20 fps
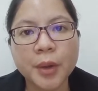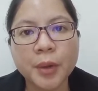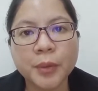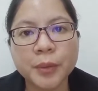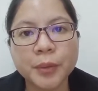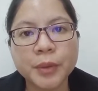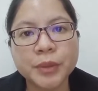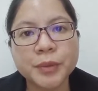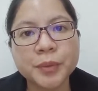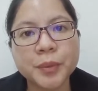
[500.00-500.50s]

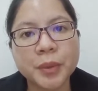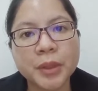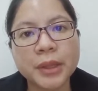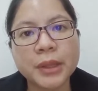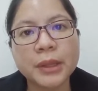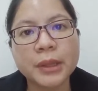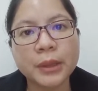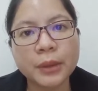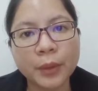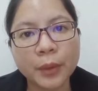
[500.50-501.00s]
which with
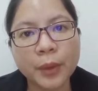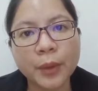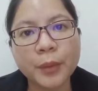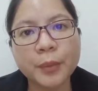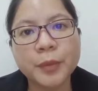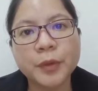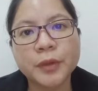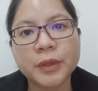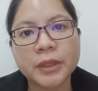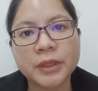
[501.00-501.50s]
low
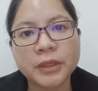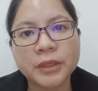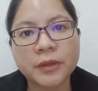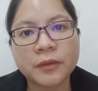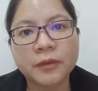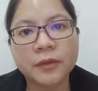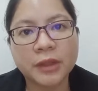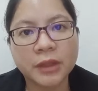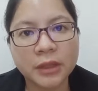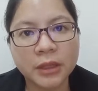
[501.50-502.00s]

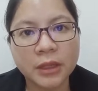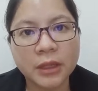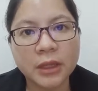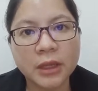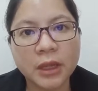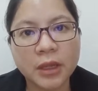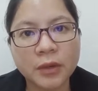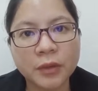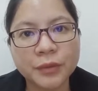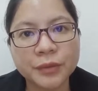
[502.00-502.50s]
productivity
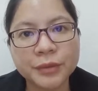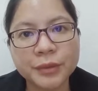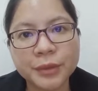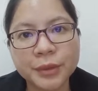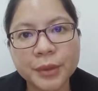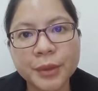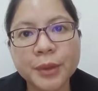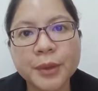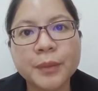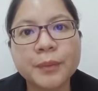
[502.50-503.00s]
and
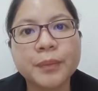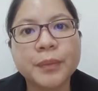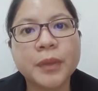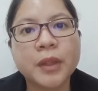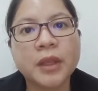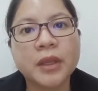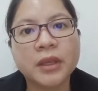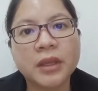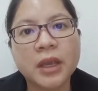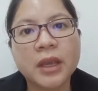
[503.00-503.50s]
also
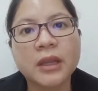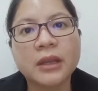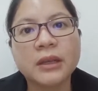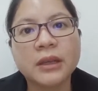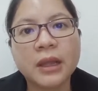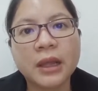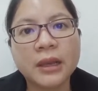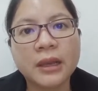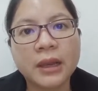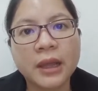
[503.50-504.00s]
gain
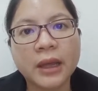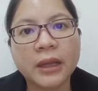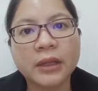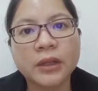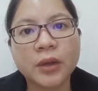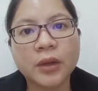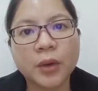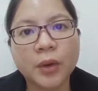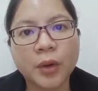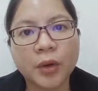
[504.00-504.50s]
lack
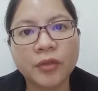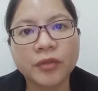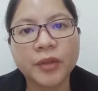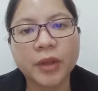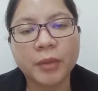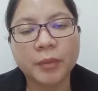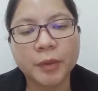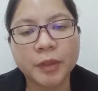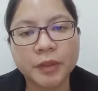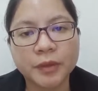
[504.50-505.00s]
of
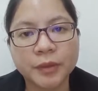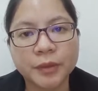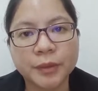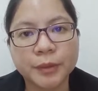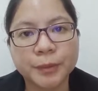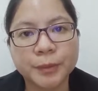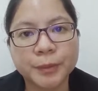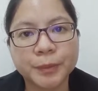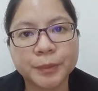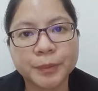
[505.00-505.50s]
capital.
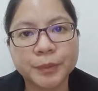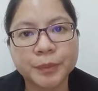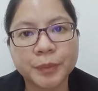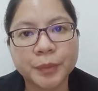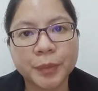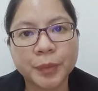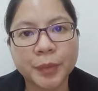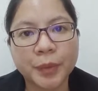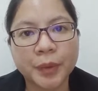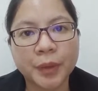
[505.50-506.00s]

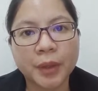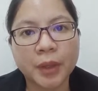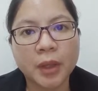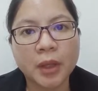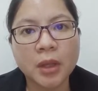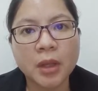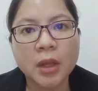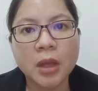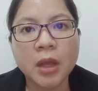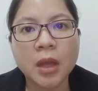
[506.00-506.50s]

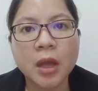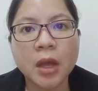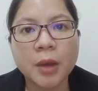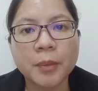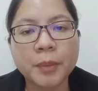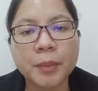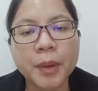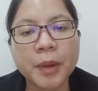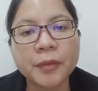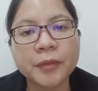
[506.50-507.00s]

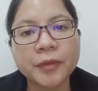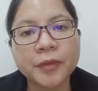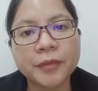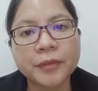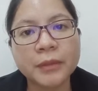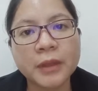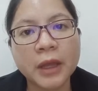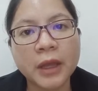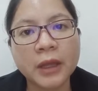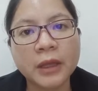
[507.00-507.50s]
Apart from
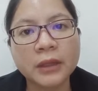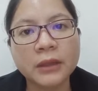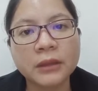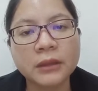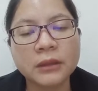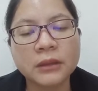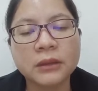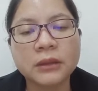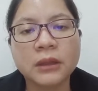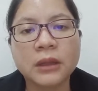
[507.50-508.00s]
that,
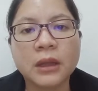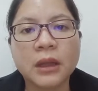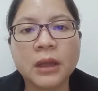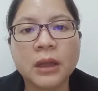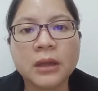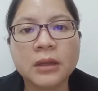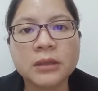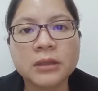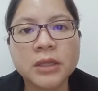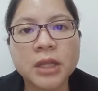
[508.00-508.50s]

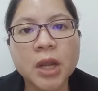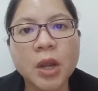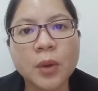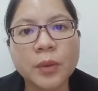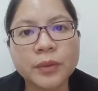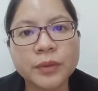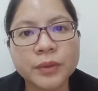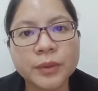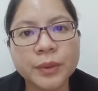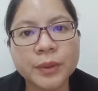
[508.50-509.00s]
there
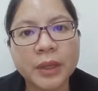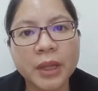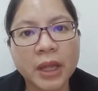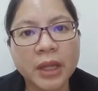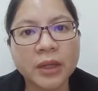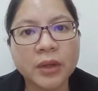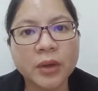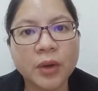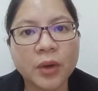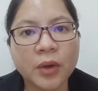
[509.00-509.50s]
also
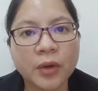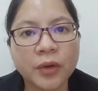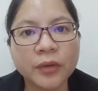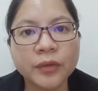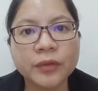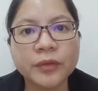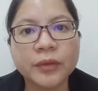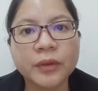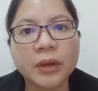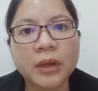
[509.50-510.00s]
lack
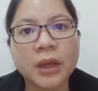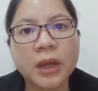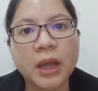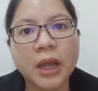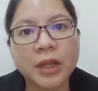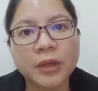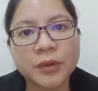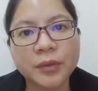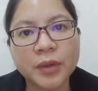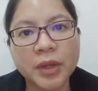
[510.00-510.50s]
of
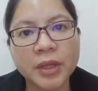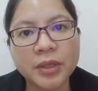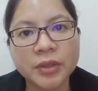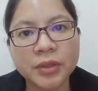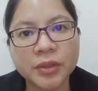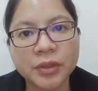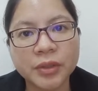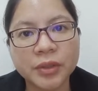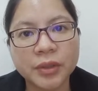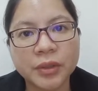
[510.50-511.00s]

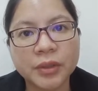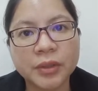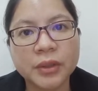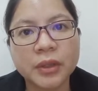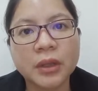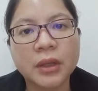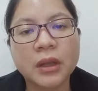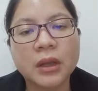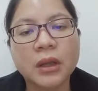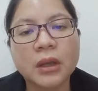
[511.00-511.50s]
education,
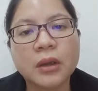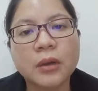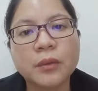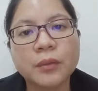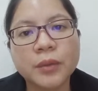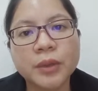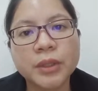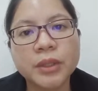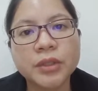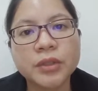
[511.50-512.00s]

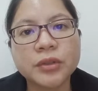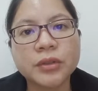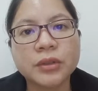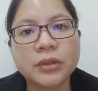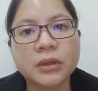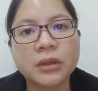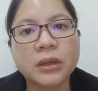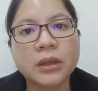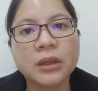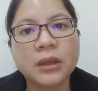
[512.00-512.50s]
which
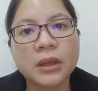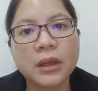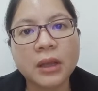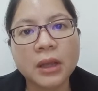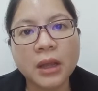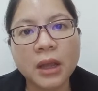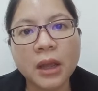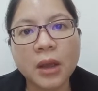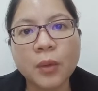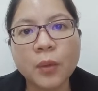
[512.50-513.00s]

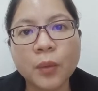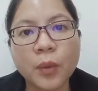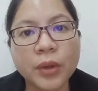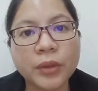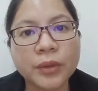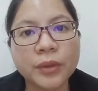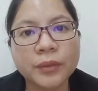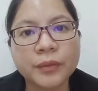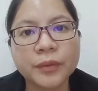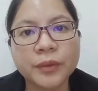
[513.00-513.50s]
one
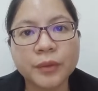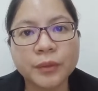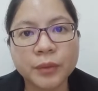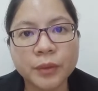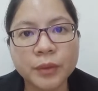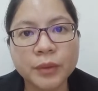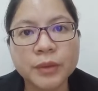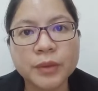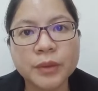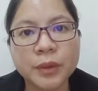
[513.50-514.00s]
of the
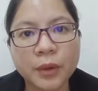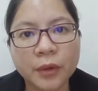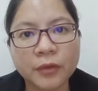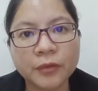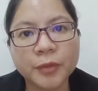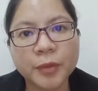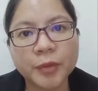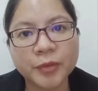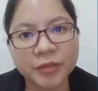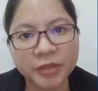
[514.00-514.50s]
roots of
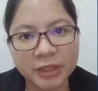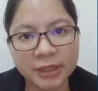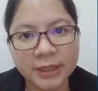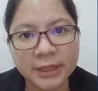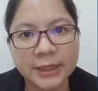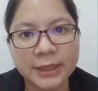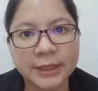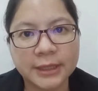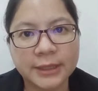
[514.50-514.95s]
poverty.